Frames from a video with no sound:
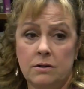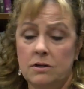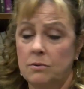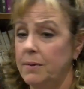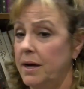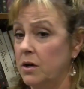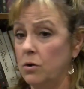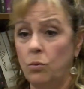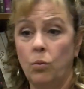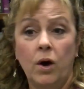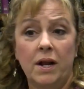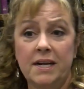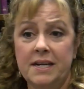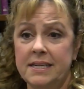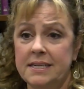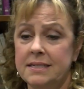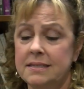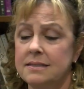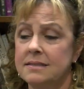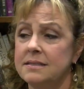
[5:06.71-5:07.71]
no matter what it
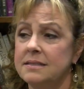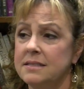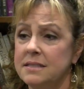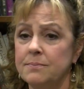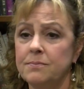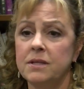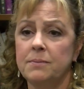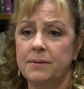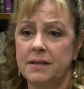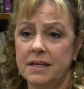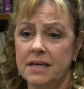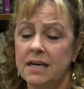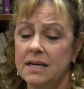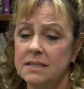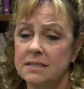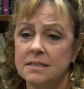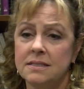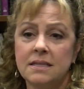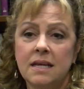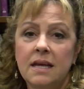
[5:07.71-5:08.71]
is, simply
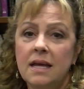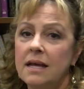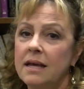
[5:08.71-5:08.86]
because,